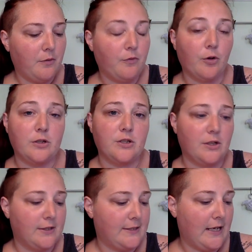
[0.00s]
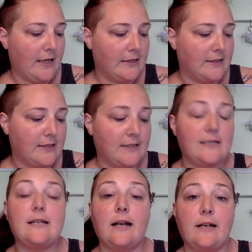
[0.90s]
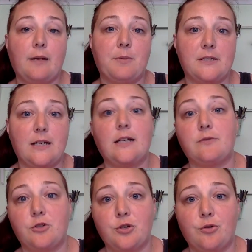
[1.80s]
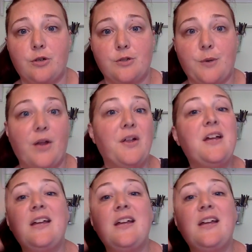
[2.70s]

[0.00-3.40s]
for adults and $16.99 plus tax for children as well.